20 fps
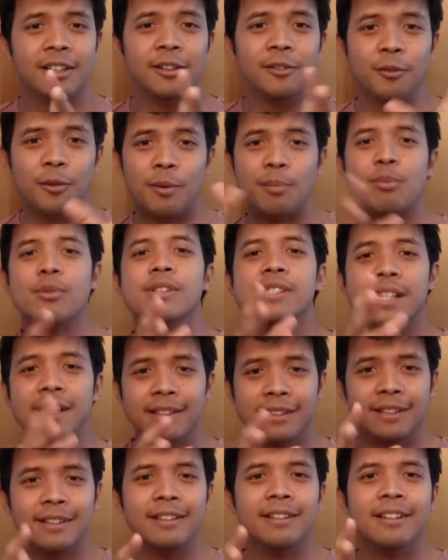
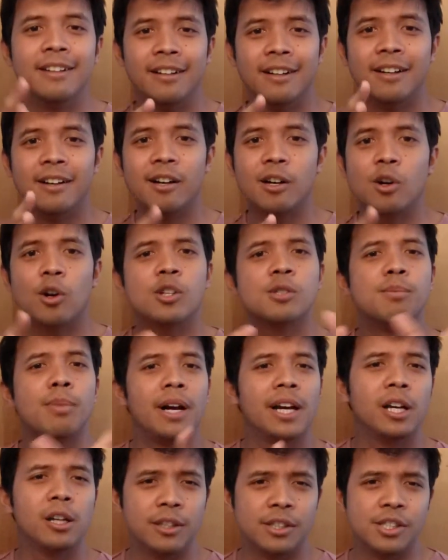represented across
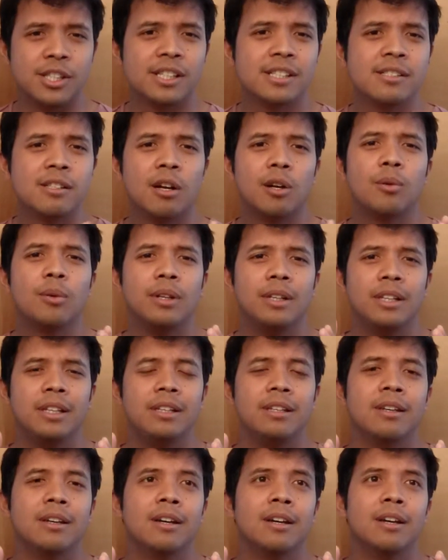biology. It's not
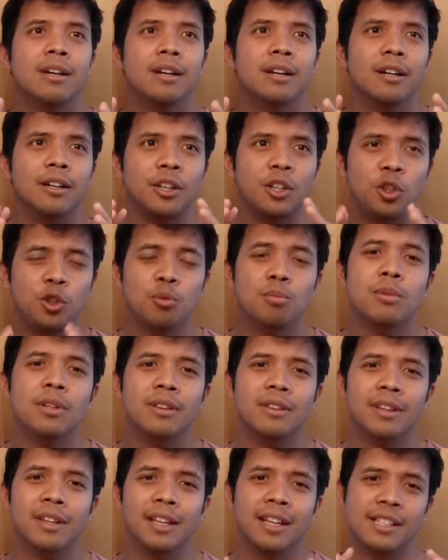really a
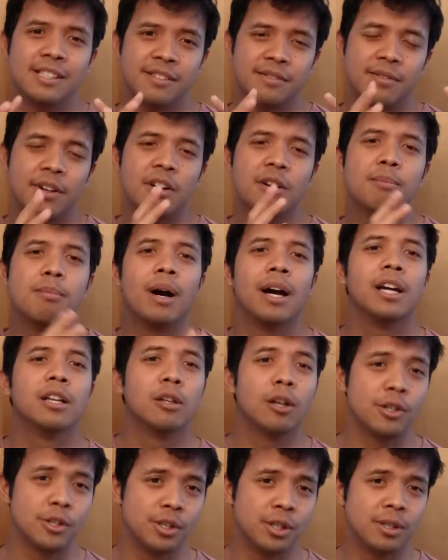human thing, it's a very
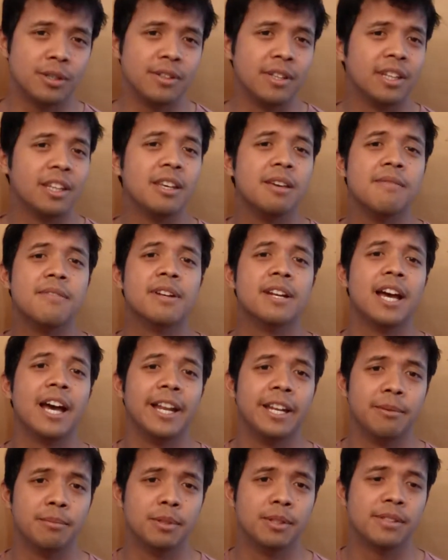biological thing. Even
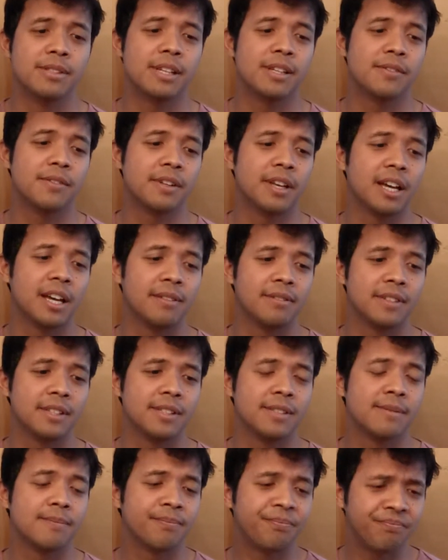animals that we have
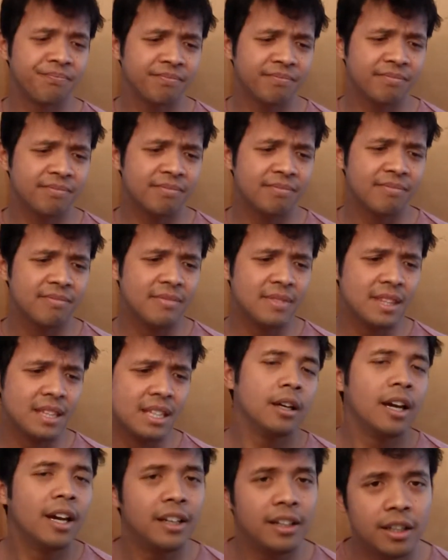this.
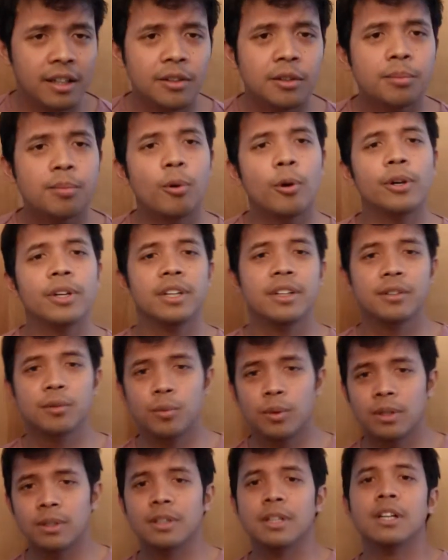And the other point is,
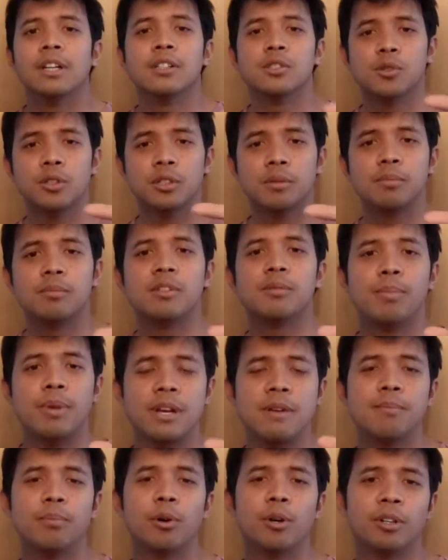so the
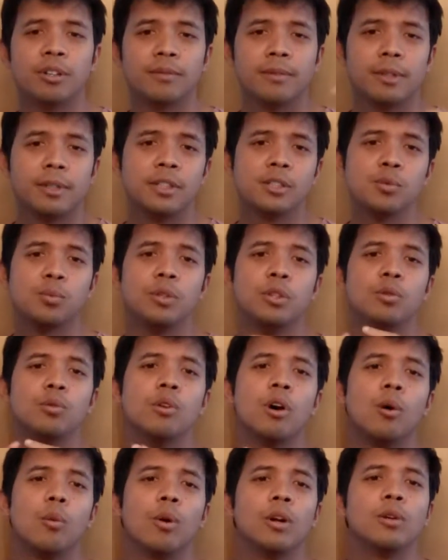main point about it is we do
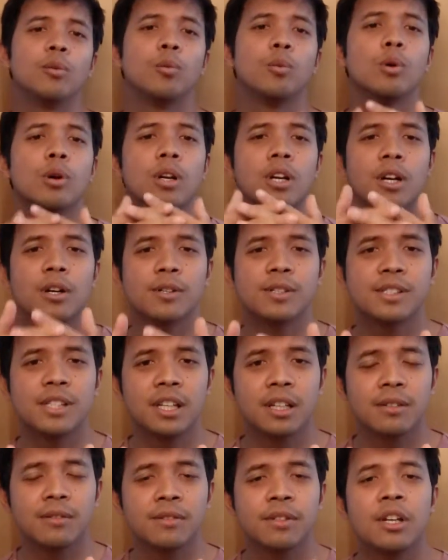not want to work
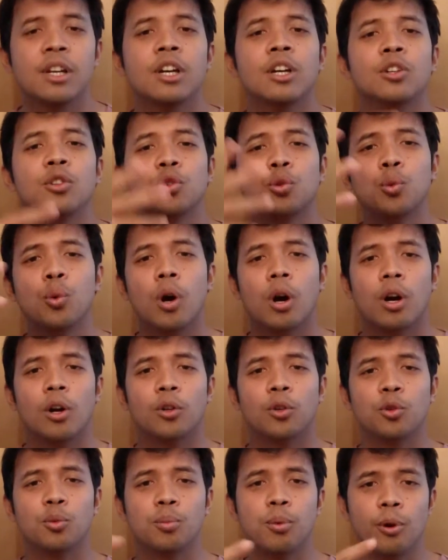ourselves too
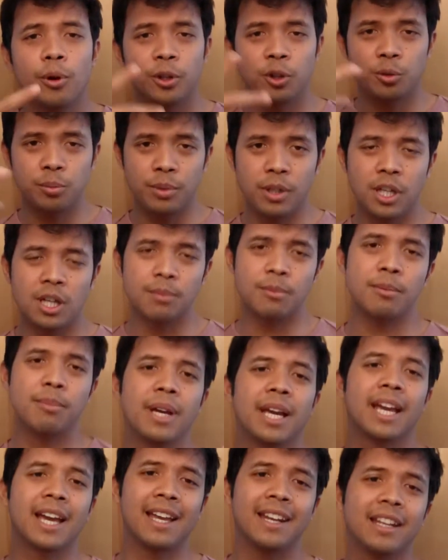hard to point to become a
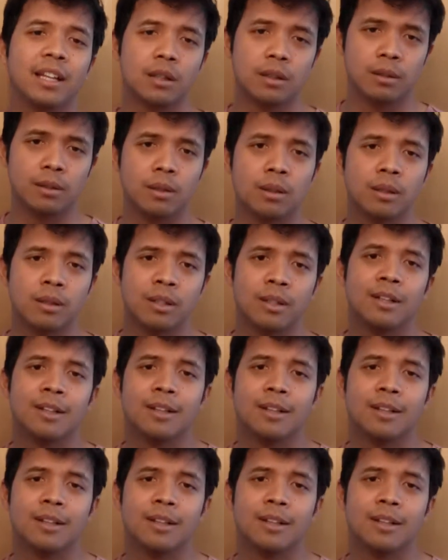mechanical,